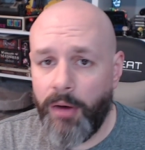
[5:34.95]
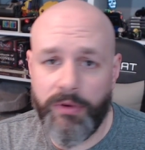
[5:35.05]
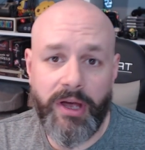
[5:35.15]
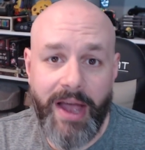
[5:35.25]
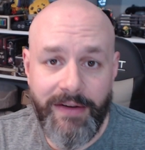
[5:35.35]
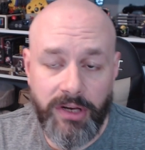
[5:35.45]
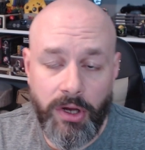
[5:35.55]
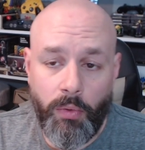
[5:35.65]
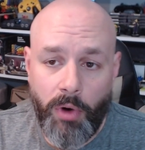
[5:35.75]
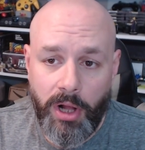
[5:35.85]
without having
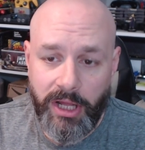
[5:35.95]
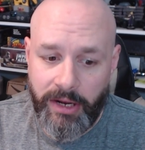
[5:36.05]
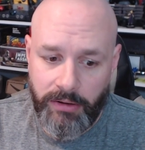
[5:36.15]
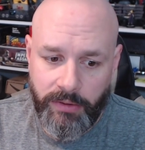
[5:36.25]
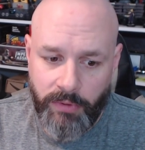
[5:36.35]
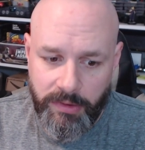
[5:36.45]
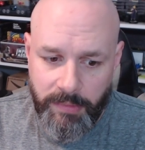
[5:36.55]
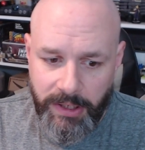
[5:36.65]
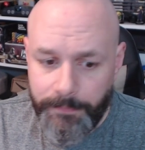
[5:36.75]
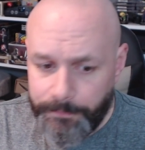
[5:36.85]
a wall outlet with me,